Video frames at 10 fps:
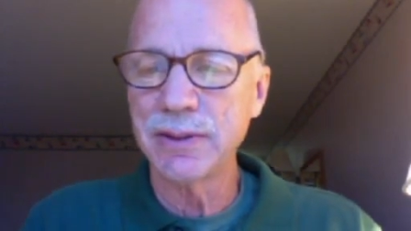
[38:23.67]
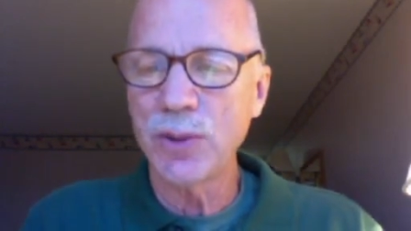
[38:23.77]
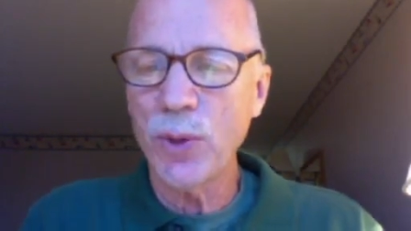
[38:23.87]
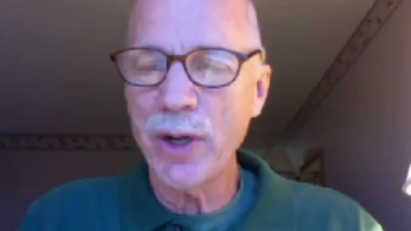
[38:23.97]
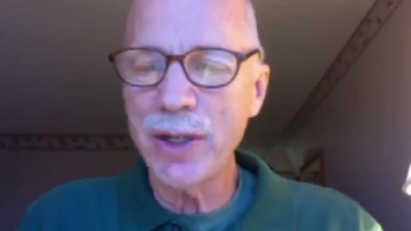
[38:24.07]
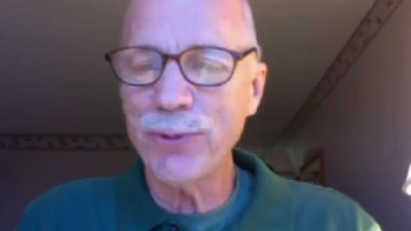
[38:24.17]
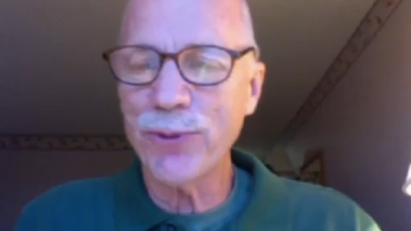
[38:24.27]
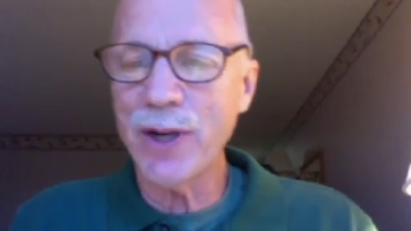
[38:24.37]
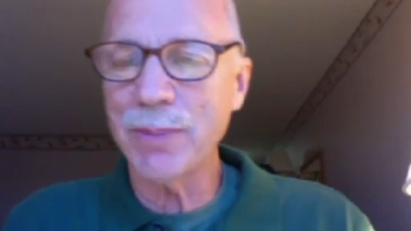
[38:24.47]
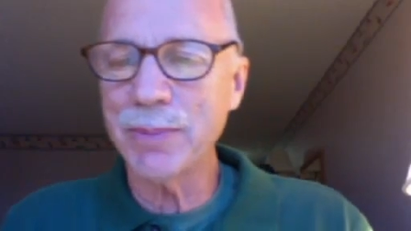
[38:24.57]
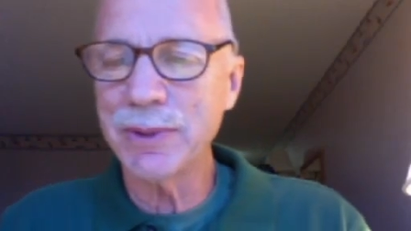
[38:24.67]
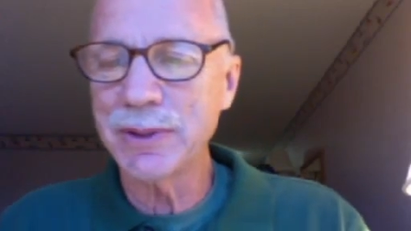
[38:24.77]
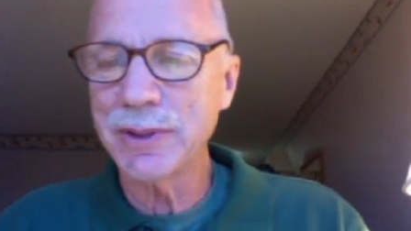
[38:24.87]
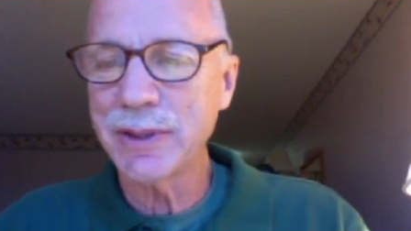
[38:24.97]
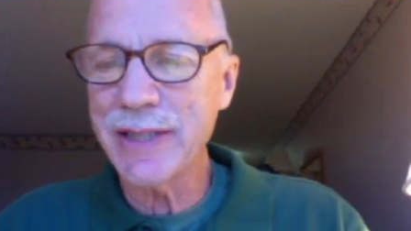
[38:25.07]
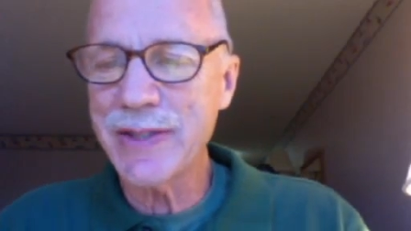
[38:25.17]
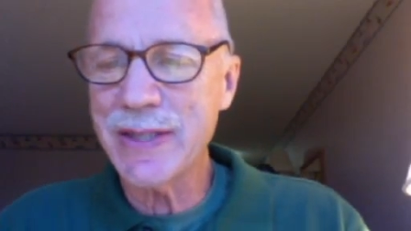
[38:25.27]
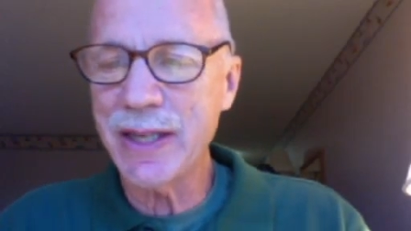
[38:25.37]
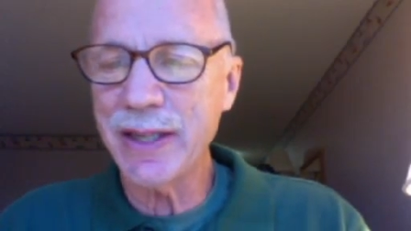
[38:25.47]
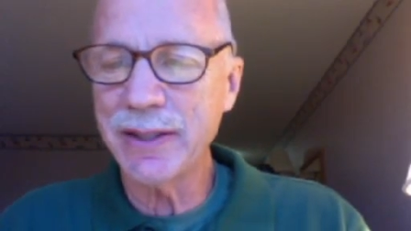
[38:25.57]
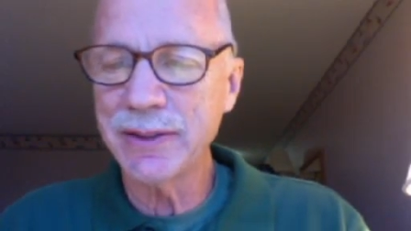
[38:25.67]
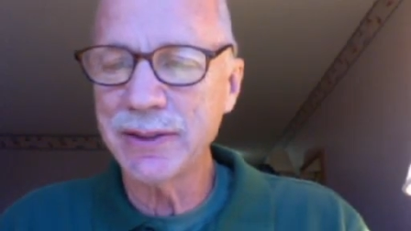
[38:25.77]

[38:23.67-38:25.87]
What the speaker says: Where are you from? Let's see it.